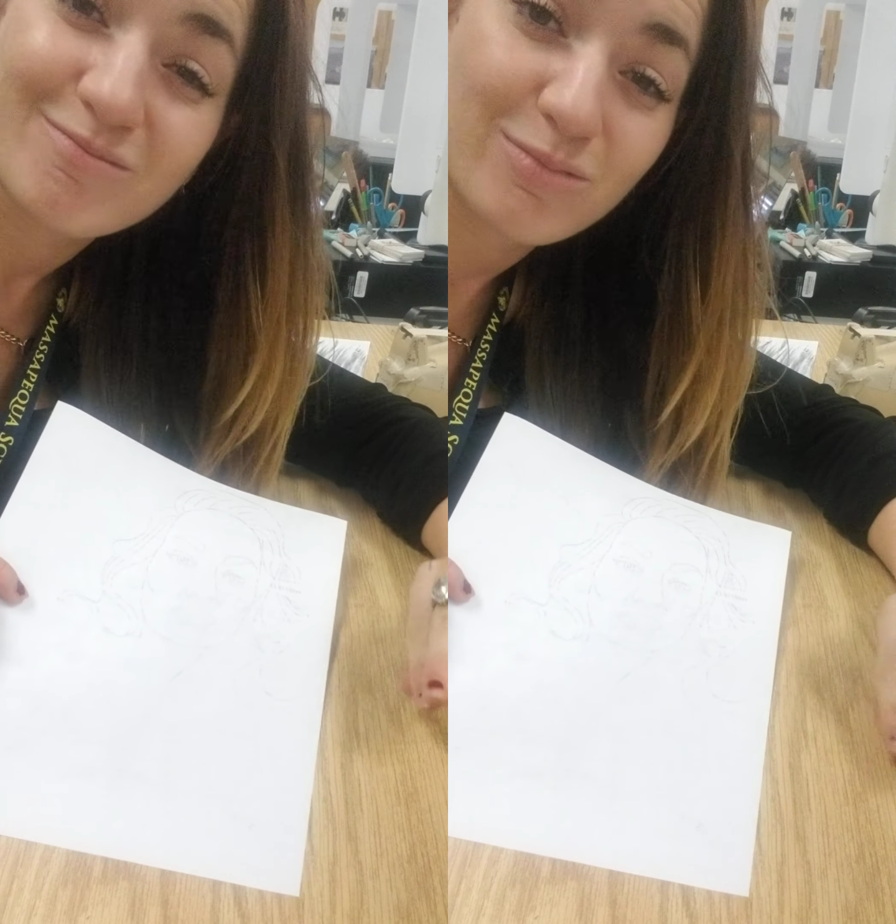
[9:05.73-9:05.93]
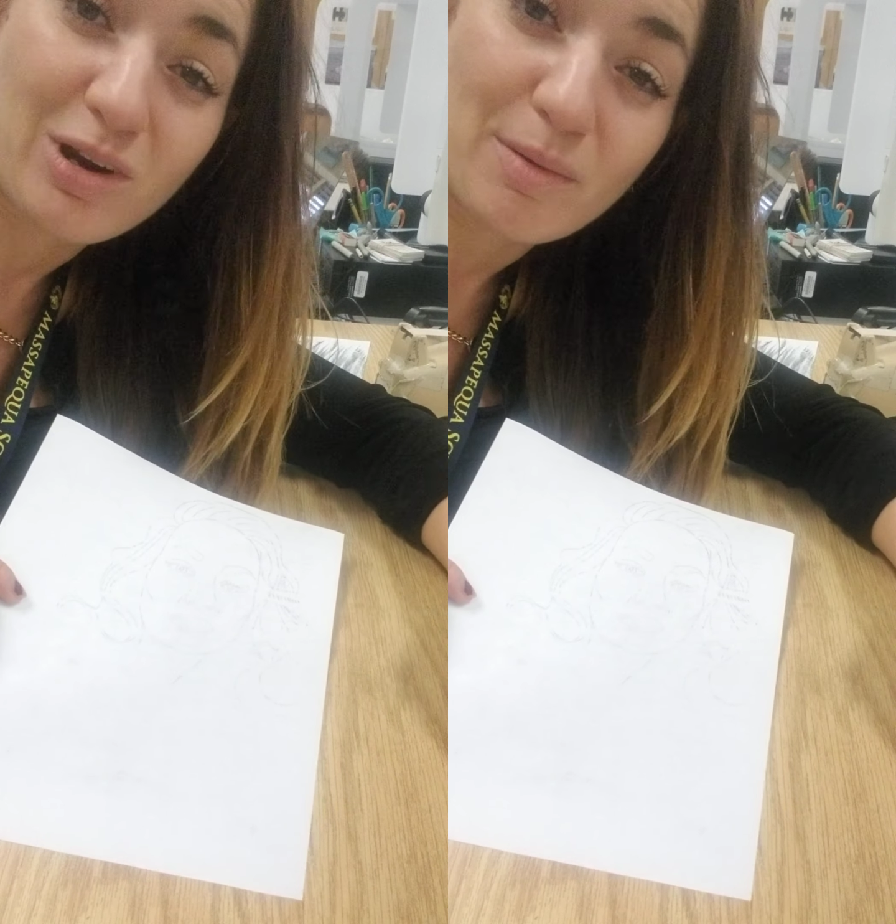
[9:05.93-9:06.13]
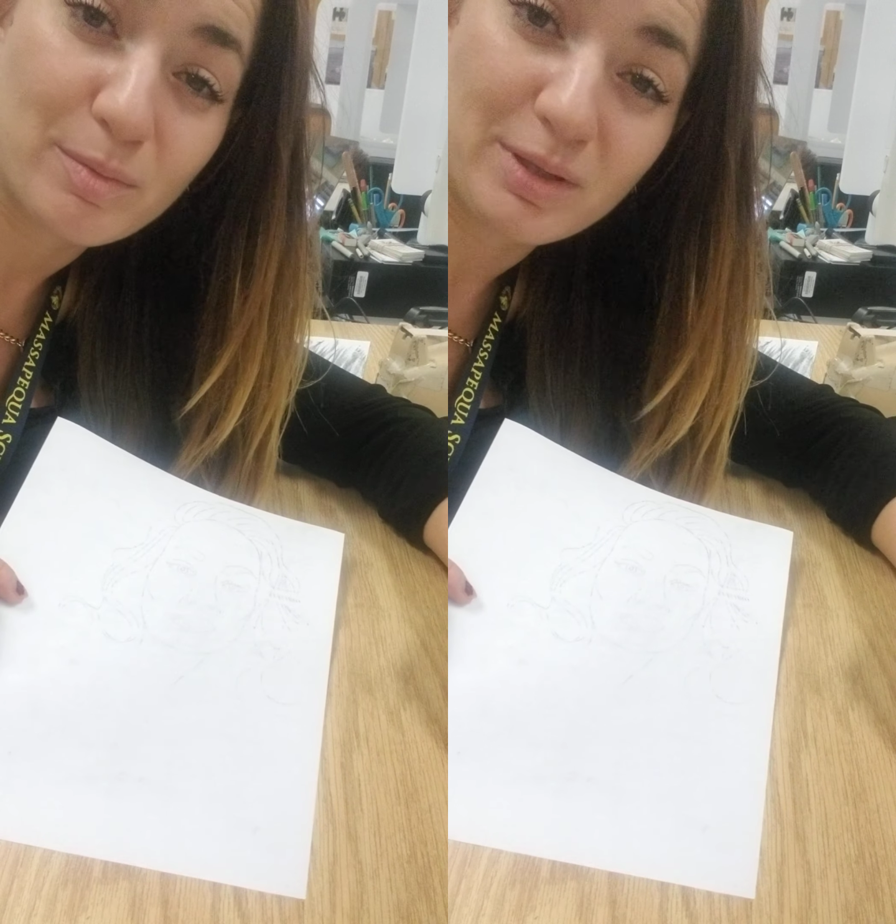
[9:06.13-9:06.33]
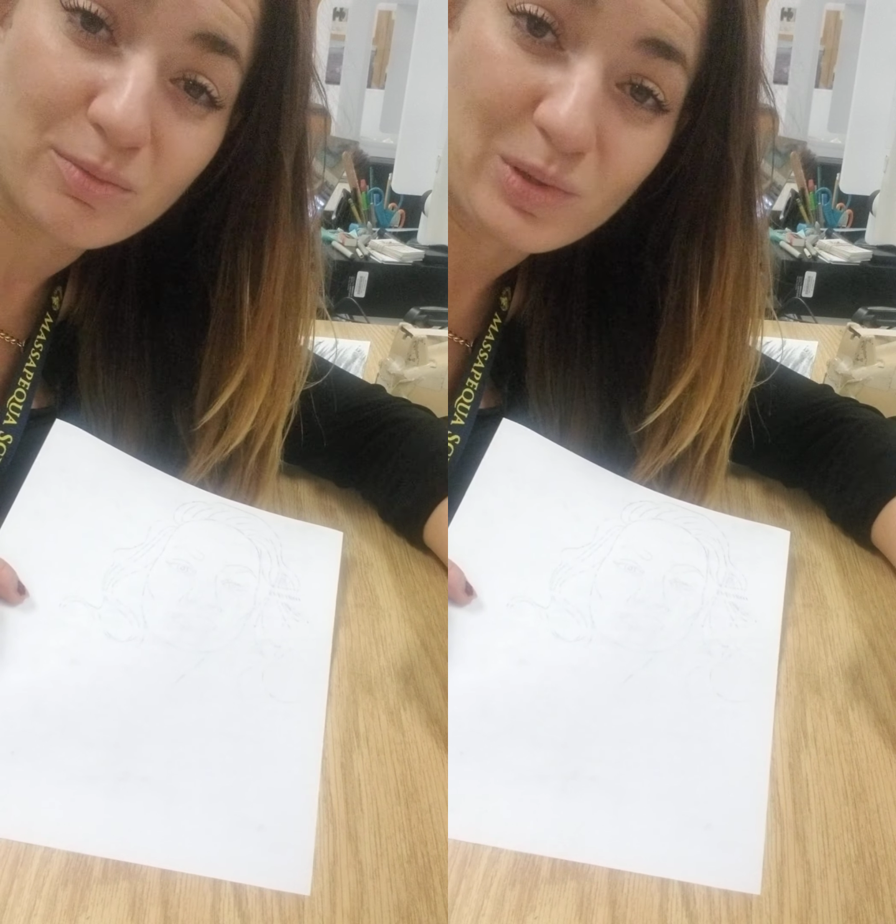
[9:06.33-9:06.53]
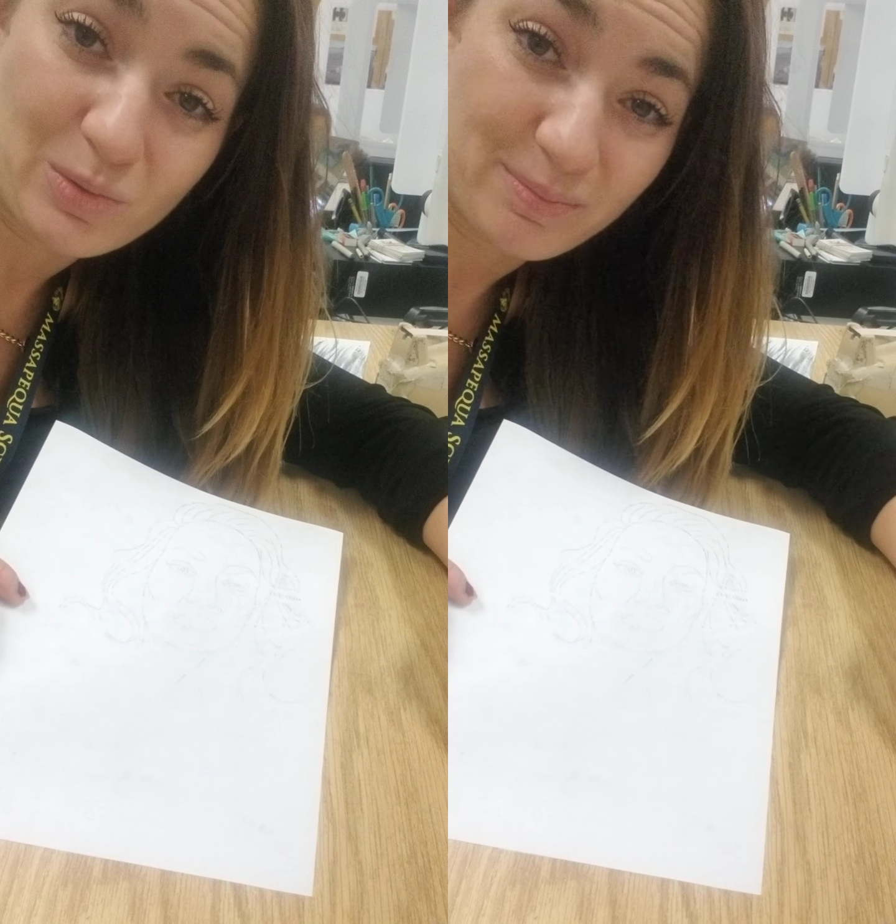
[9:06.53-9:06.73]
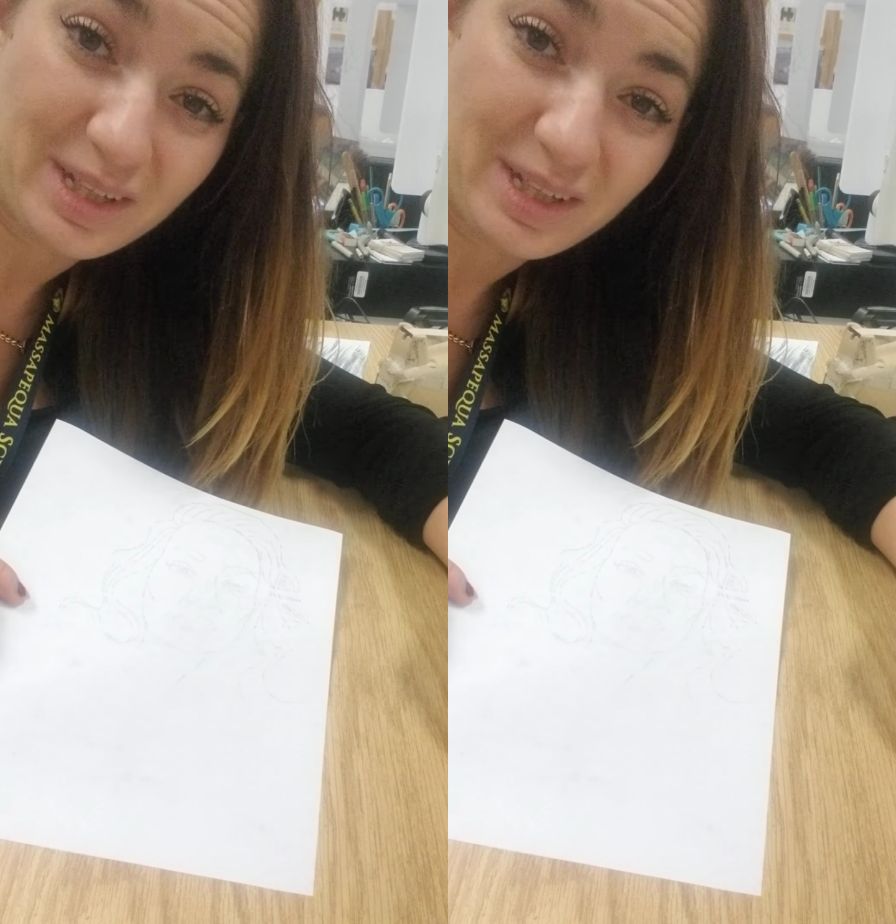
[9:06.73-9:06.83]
probably won't